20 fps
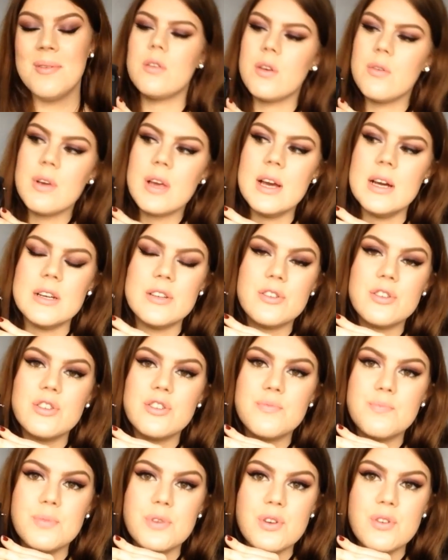So yeah, it's
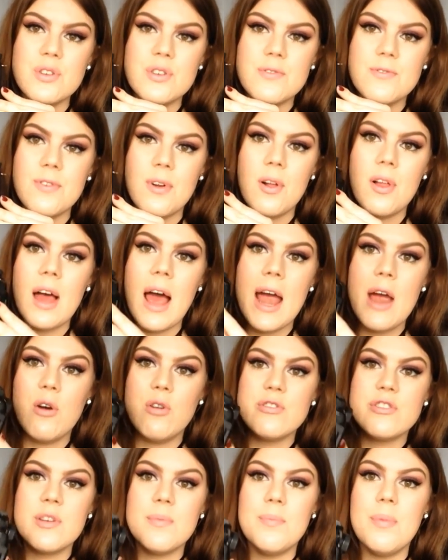just beautiful. I
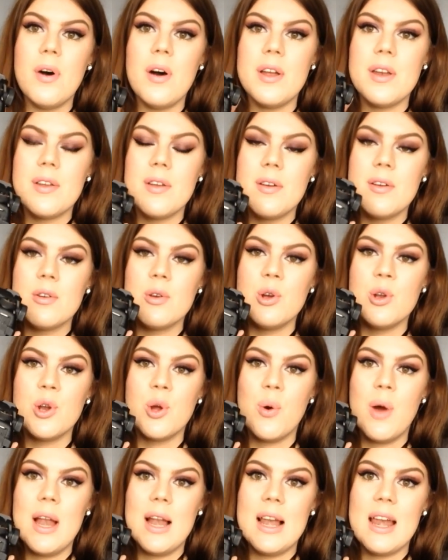also bought, you
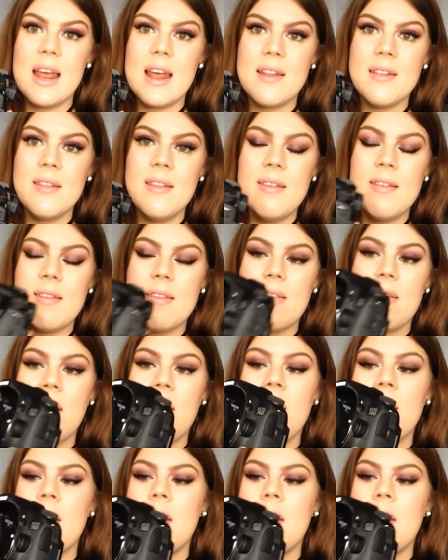know, a lens.